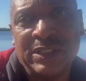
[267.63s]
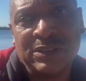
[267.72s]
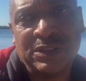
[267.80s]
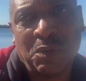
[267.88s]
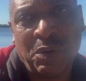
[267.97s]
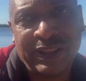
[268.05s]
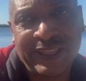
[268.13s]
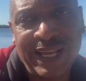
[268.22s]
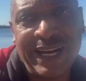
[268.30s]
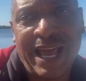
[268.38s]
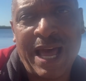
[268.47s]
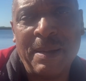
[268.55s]
So what
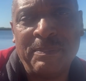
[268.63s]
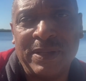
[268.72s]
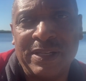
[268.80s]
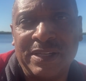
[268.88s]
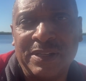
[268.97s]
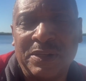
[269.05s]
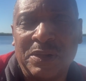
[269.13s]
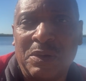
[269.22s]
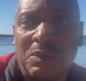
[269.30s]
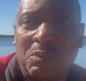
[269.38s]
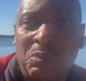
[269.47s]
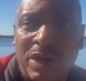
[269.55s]
then happened
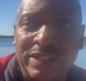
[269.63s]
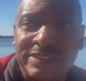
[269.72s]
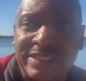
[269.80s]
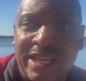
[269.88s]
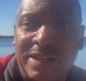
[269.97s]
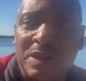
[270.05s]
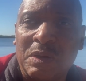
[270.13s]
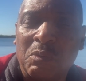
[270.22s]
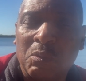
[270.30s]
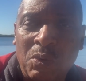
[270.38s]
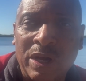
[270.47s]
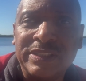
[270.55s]
was that
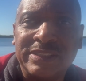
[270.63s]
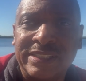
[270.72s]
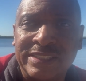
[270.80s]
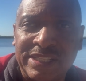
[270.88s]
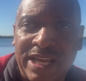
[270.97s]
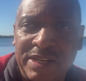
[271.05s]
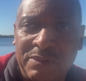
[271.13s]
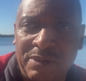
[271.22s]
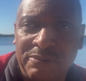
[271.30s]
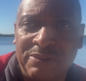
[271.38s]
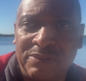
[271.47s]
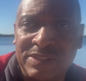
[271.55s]
once the
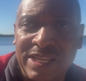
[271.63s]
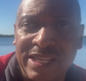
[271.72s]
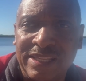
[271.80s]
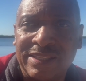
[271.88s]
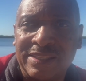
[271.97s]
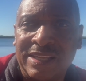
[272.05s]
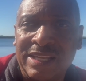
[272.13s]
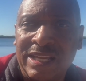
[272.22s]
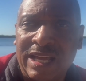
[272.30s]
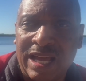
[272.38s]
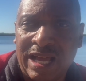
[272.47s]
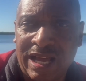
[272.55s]
January 15th
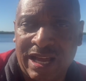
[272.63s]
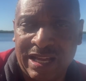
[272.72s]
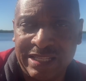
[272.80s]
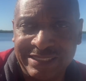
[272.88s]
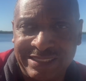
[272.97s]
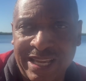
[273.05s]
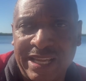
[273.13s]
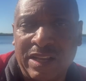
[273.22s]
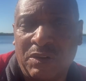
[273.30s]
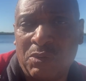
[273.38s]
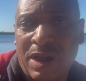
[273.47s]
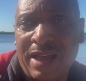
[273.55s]
date
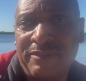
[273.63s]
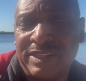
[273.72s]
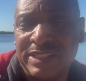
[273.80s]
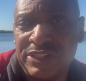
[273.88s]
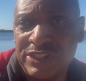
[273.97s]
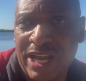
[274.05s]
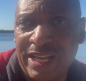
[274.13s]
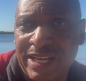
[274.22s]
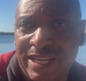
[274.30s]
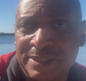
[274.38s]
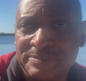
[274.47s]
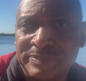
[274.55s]
arrived in
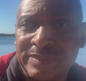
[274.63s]
China,